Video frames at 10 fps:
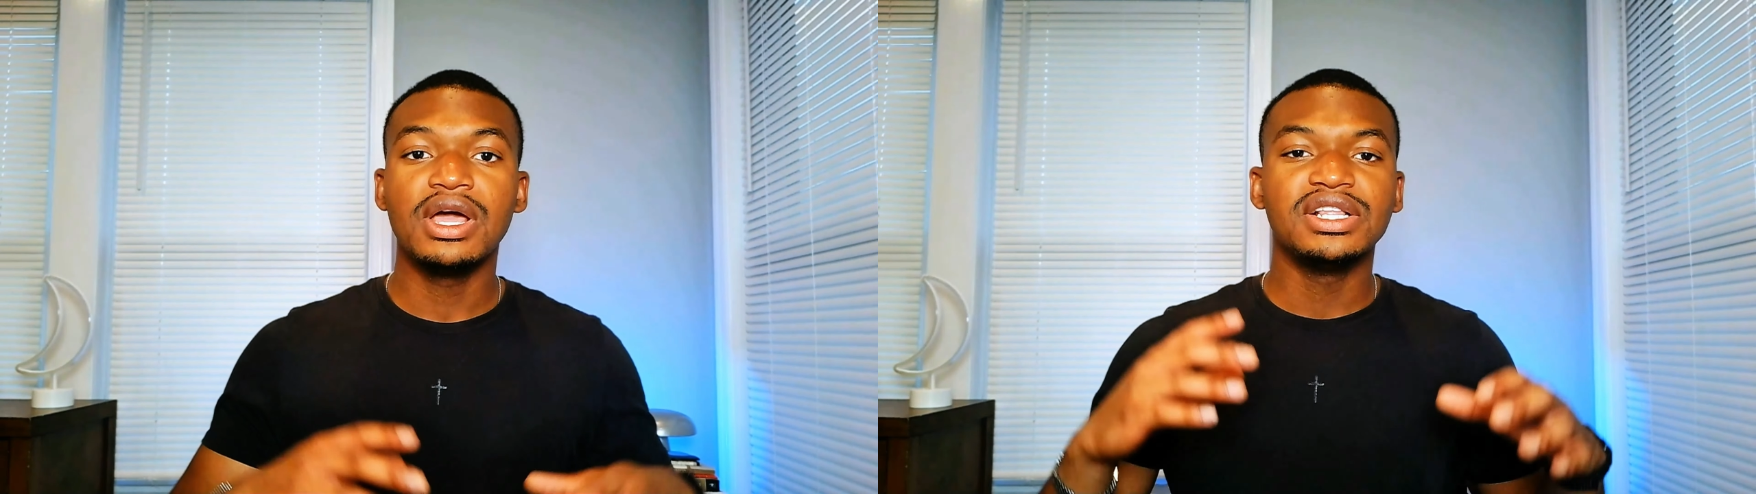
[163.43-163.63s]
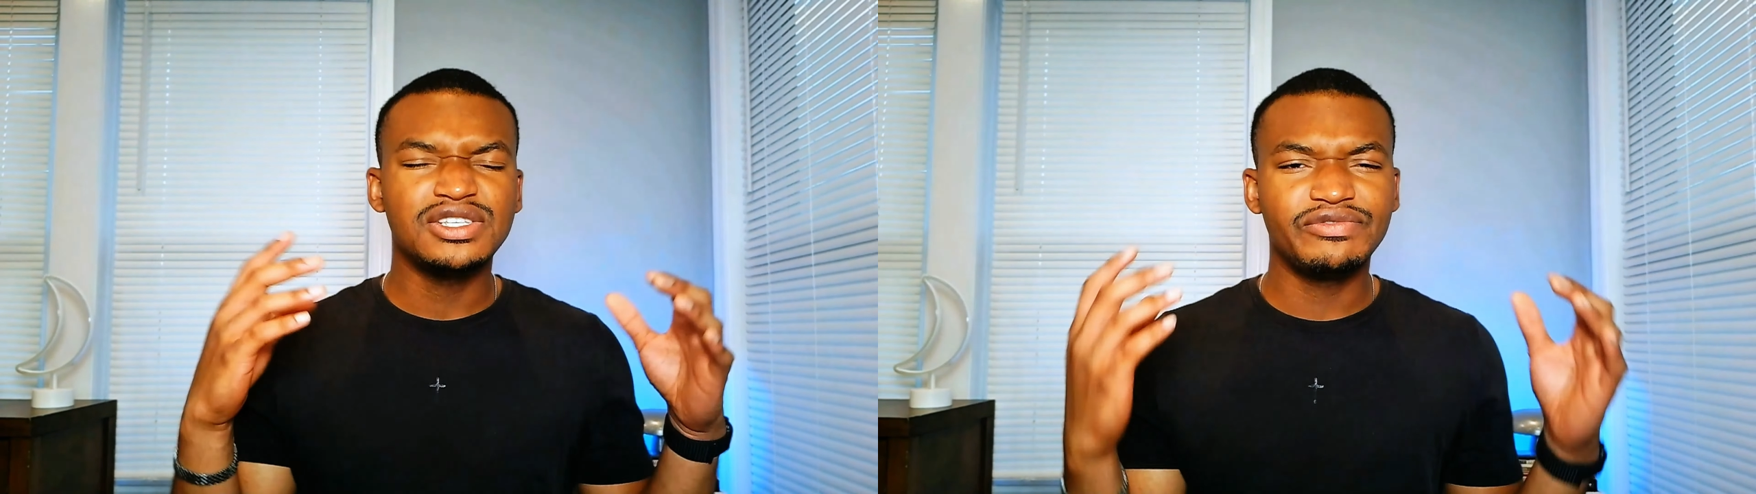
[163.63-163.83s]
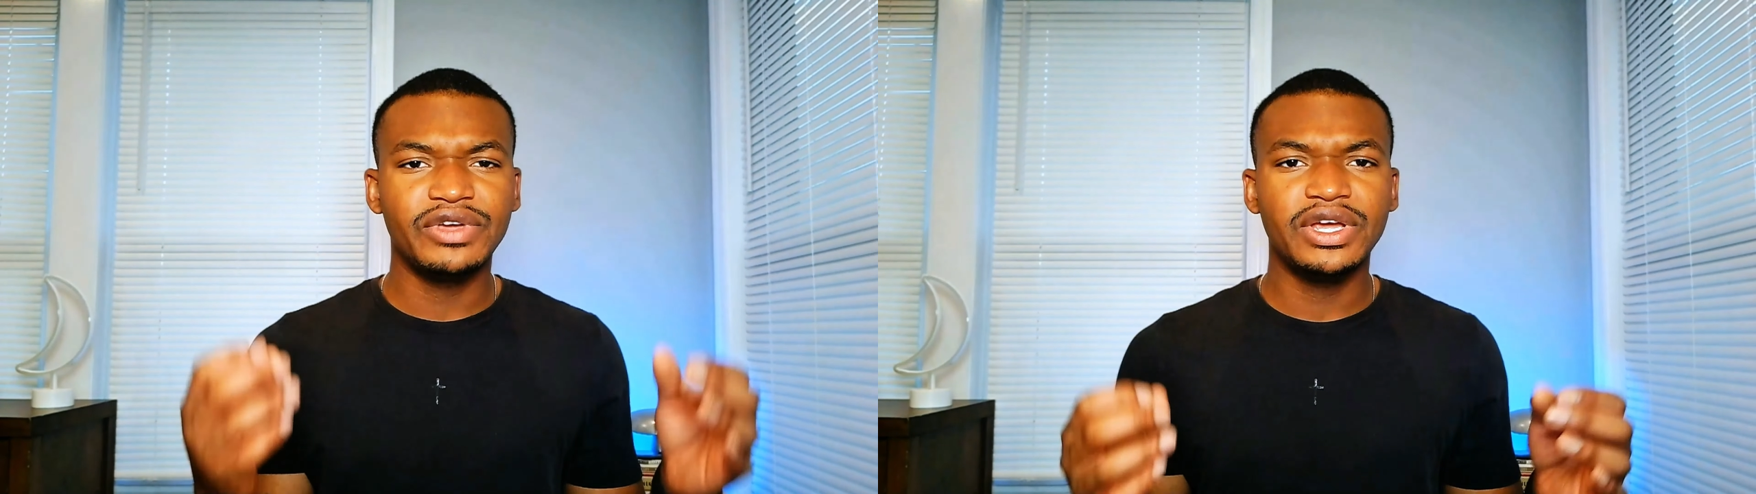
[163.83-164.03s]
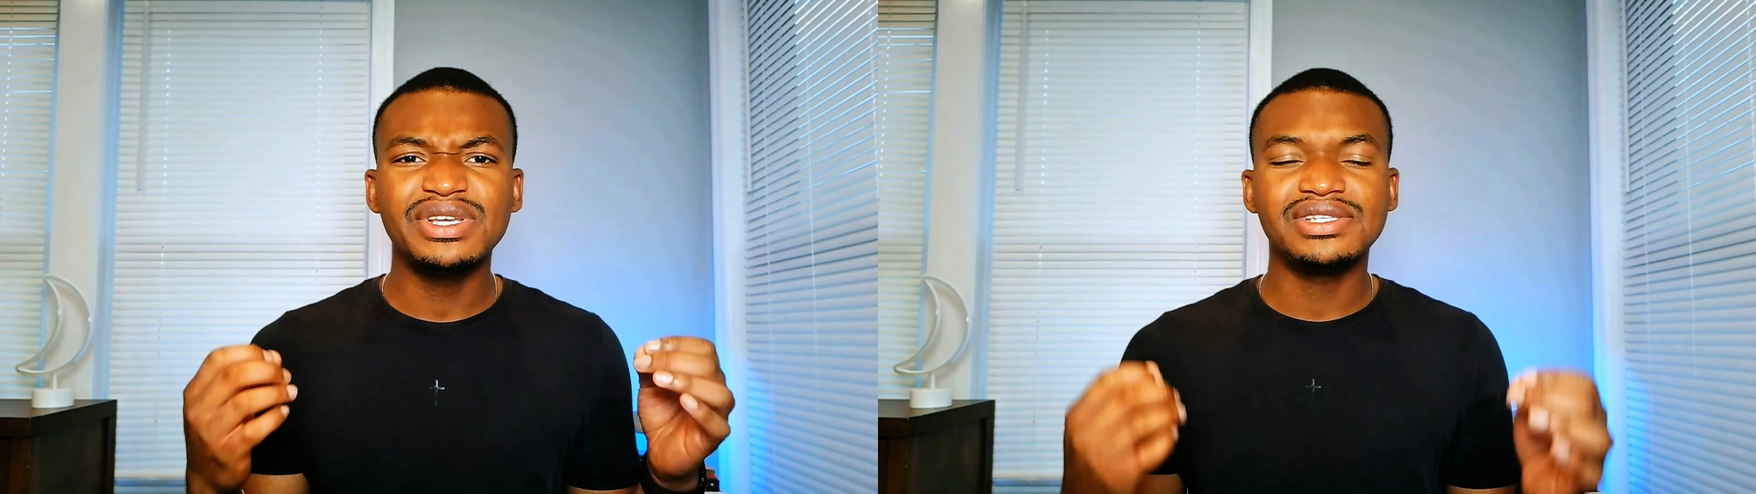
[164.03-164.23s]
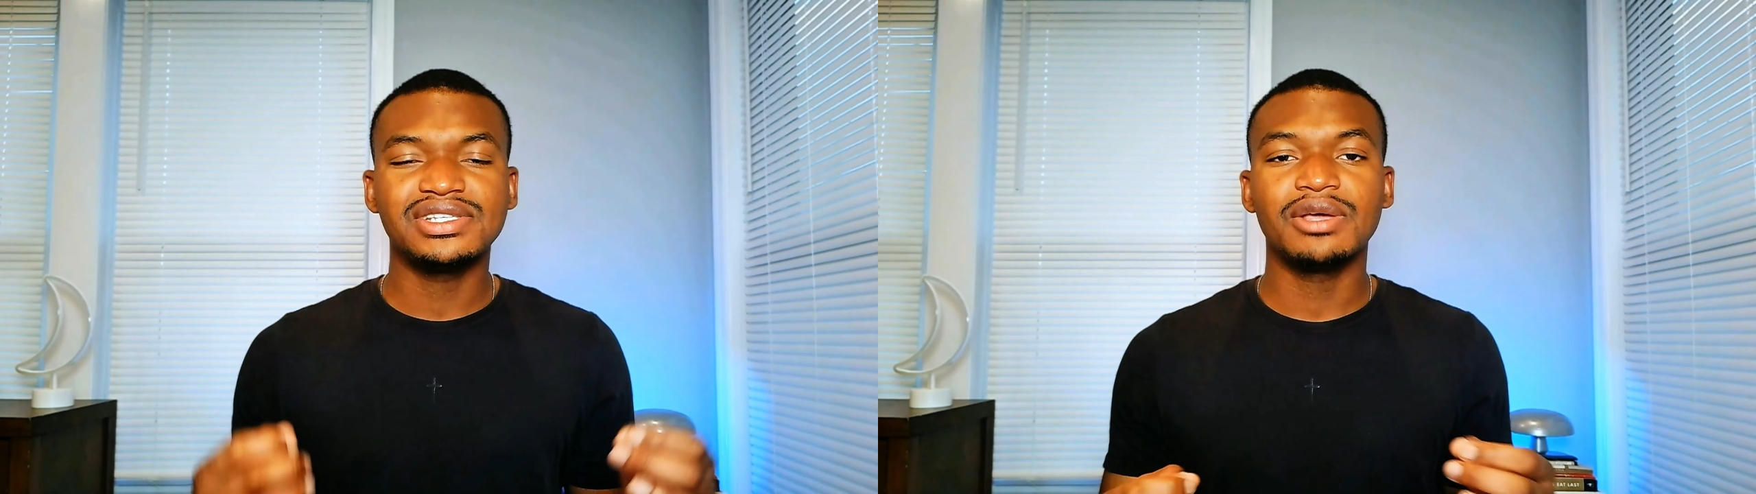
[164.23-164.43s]
Just very
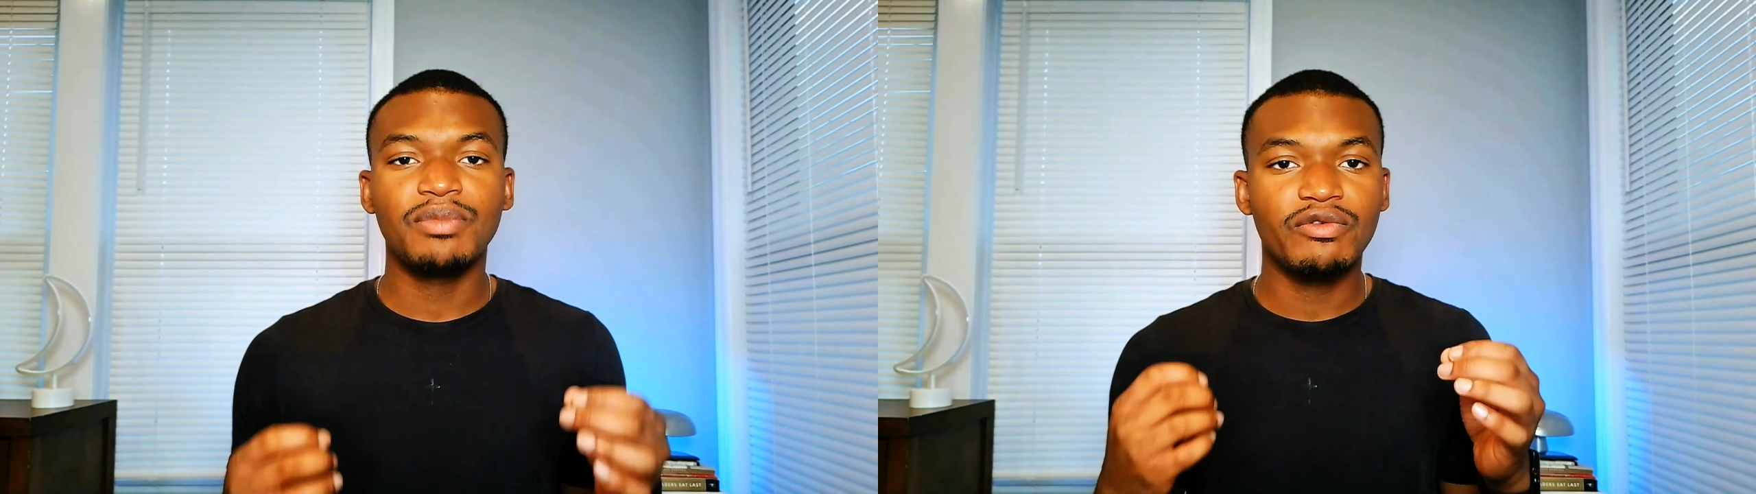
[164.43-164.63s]
simple